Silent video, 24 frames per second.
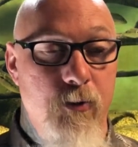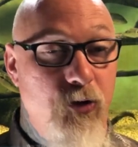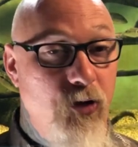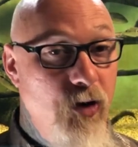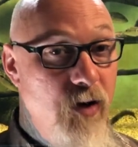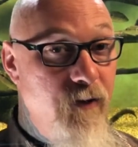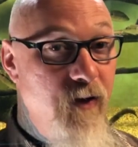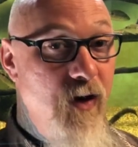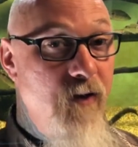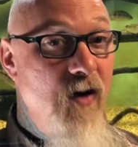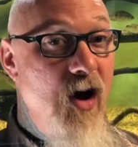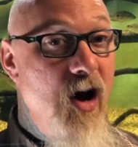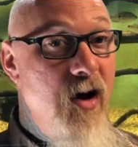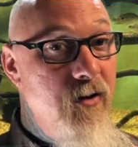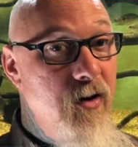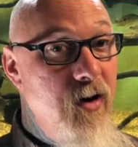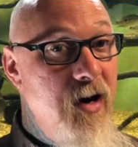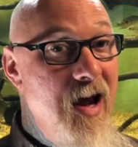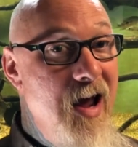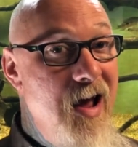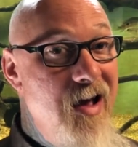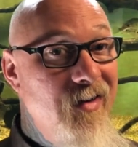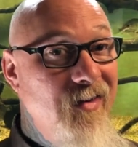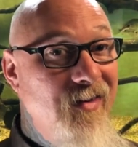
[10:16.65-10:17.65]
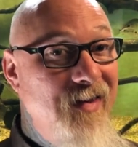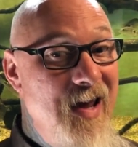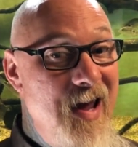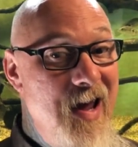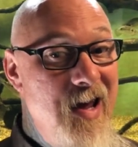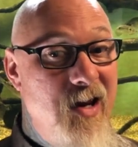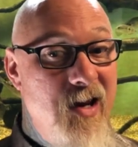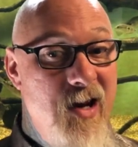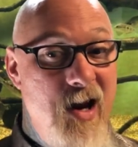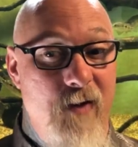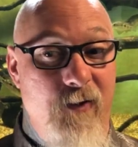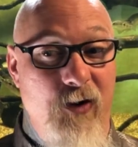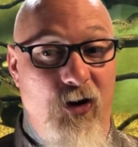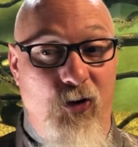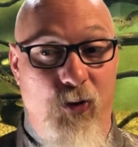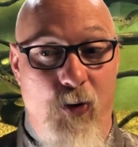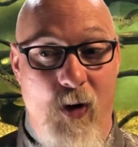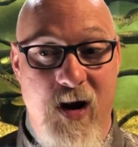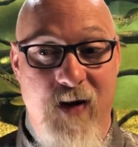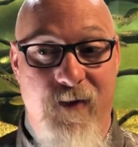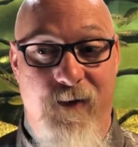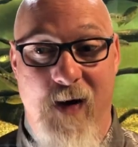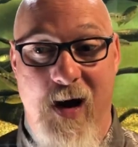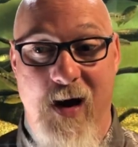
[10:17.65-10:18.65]
So if you have a 100-gallon tank and you have a
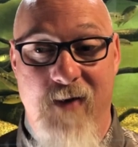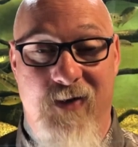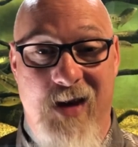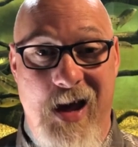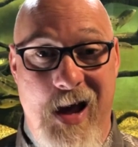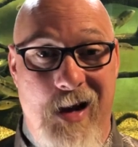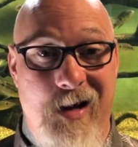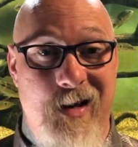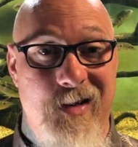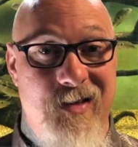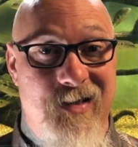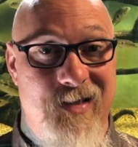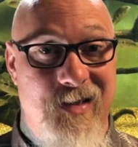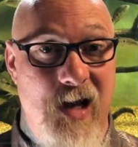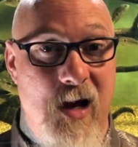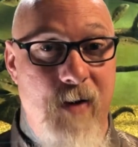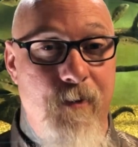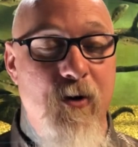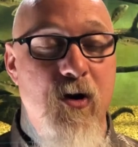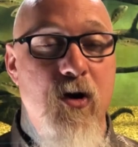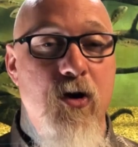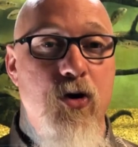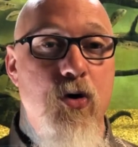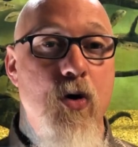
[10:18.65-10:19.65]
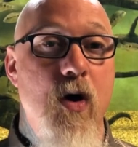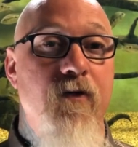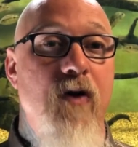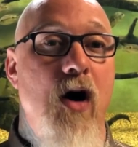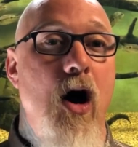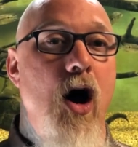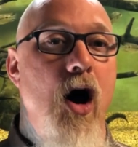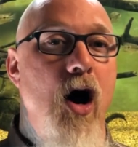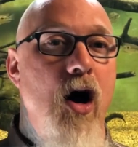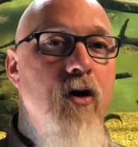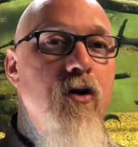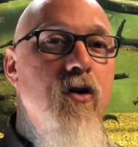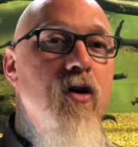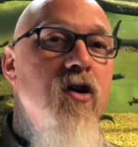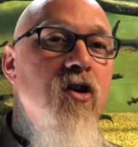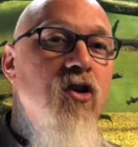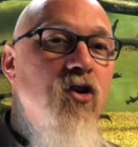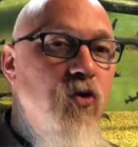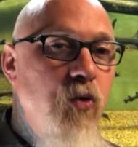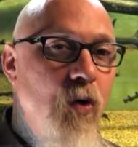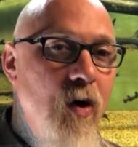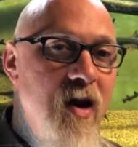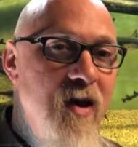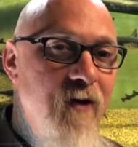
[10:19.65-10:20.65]
25-gallon sump, you have
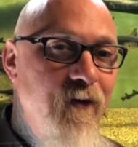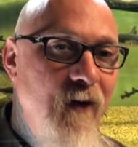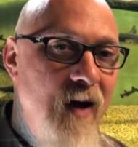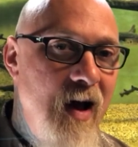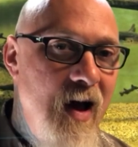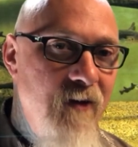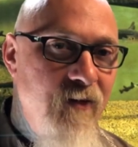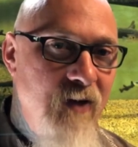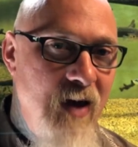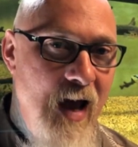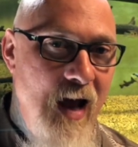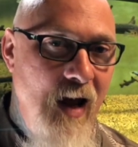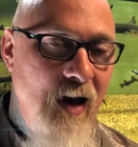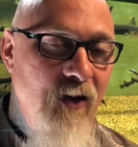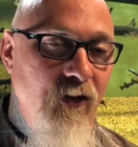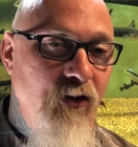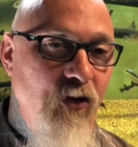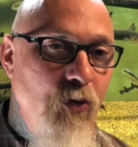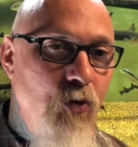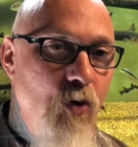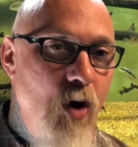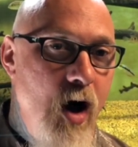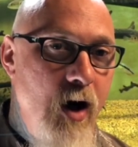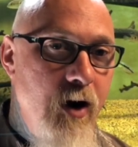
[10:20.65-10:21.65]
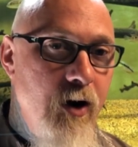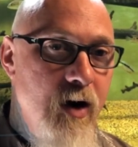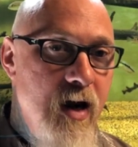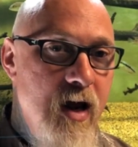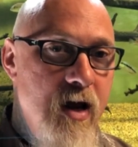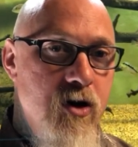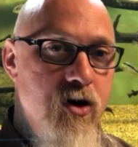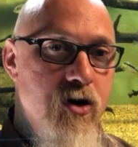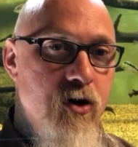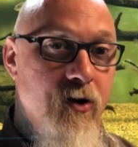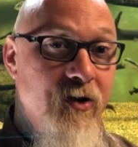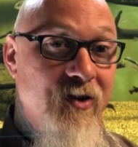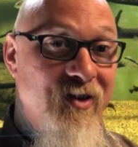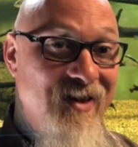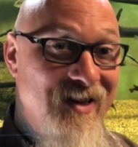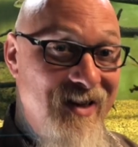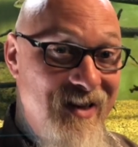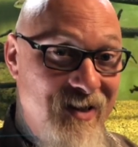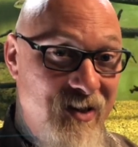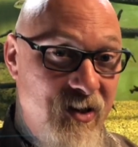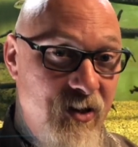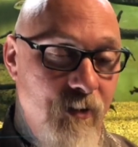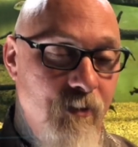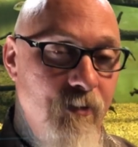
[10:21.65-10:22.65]
125 gallons of water in your
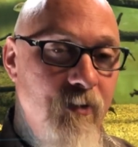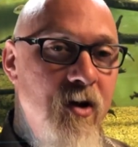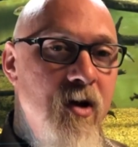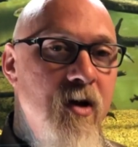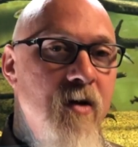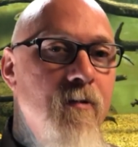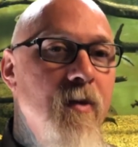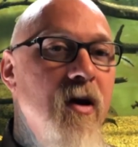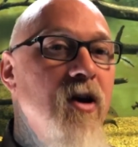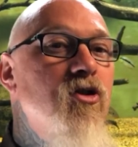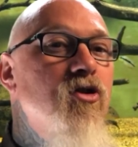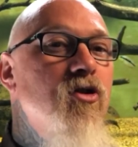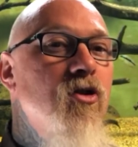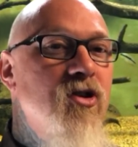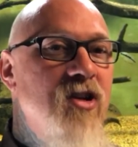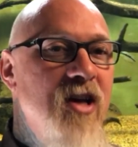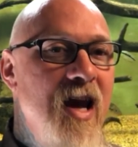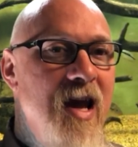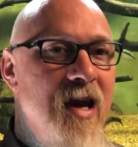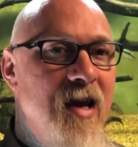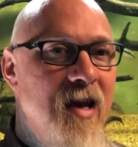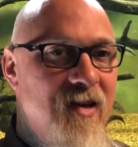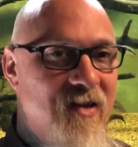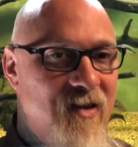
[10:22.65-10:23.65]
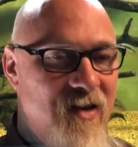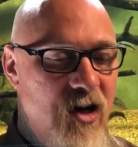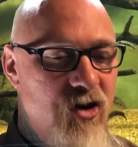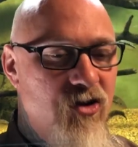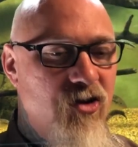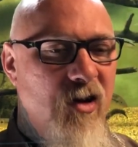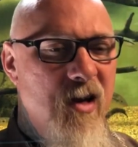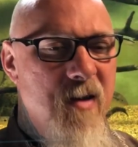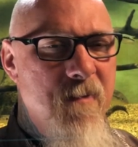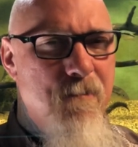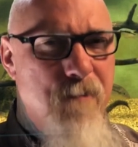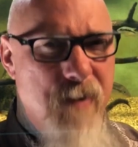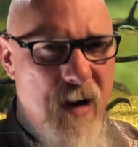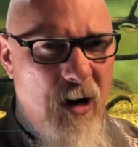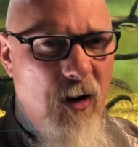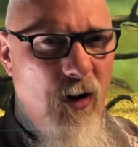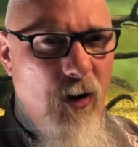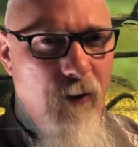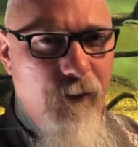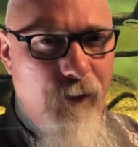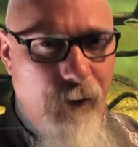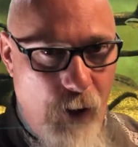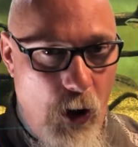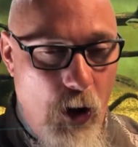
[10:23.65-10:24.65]
system. Makes your tank essentially
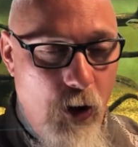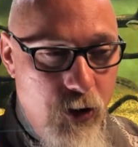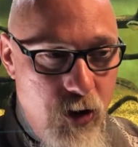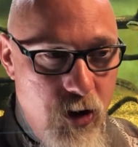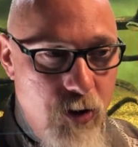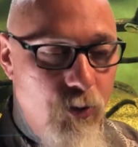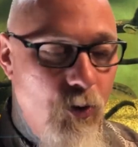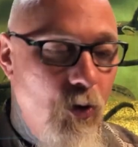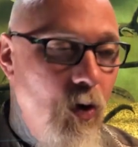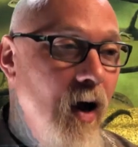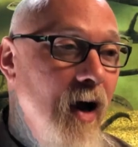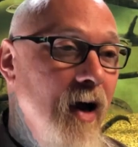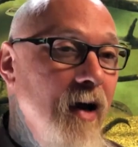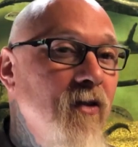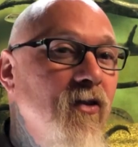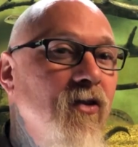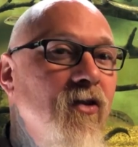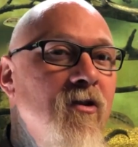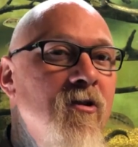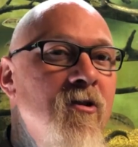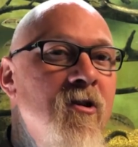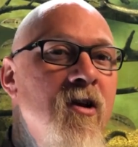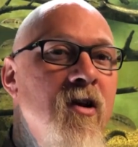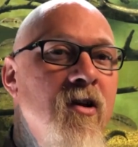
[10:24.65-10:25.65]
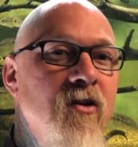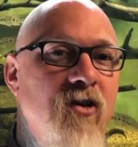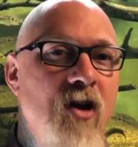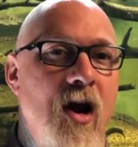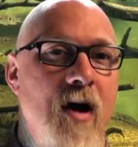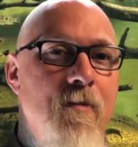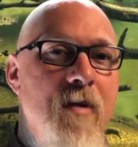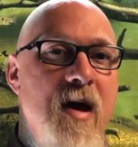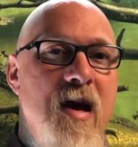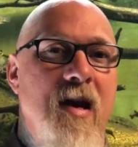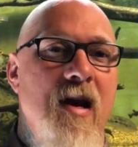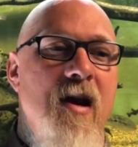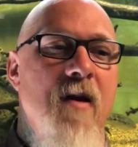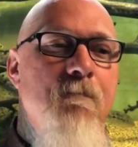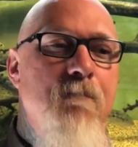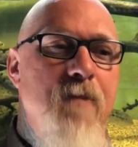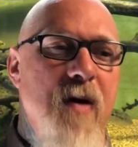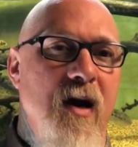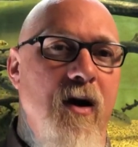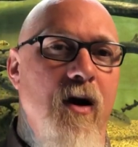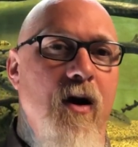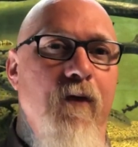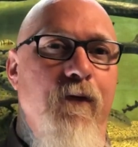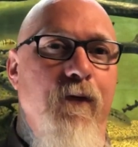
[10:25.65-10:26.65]
bigger volume-wise. It's not making it
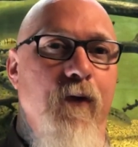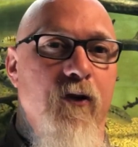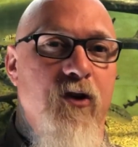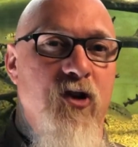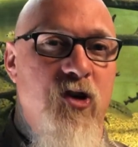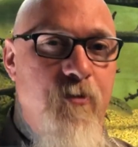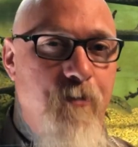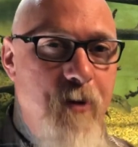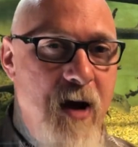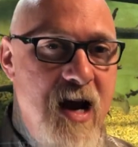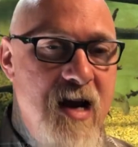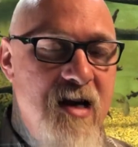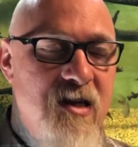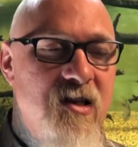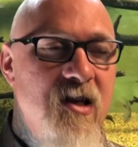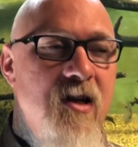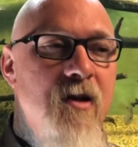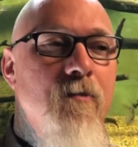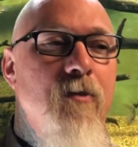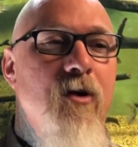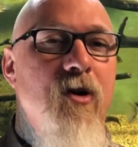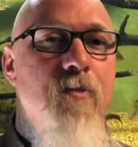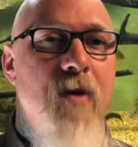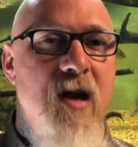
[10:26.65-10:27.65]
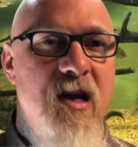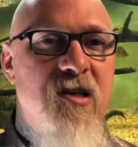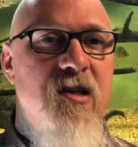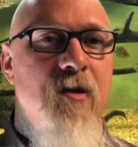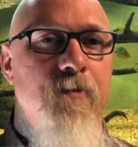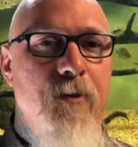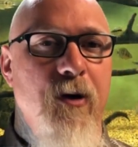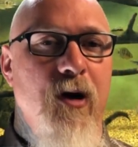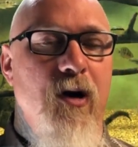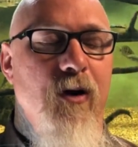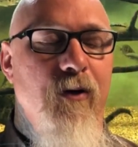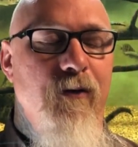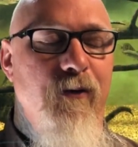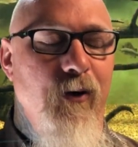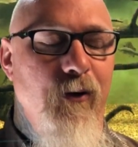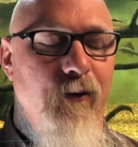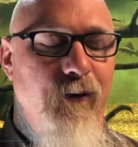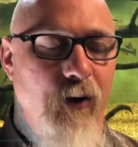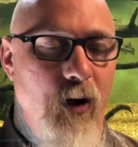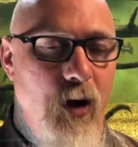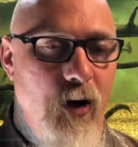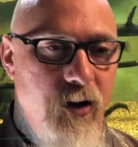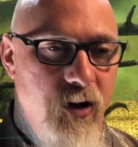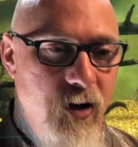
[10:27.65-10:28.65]
bigger for space, but makes it bigger for
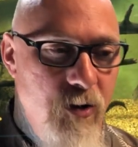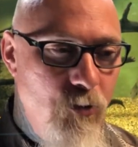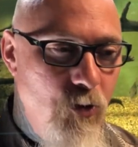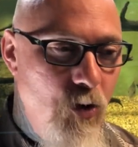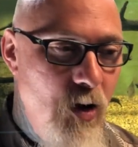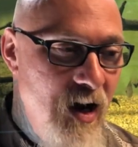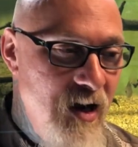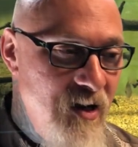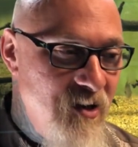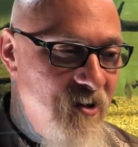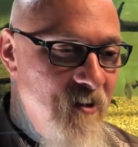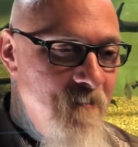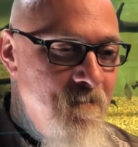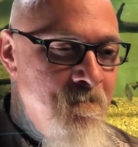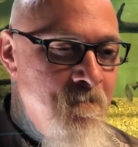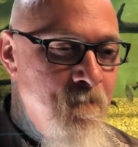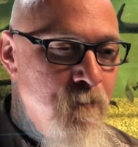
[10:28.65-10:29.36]
volume-wise.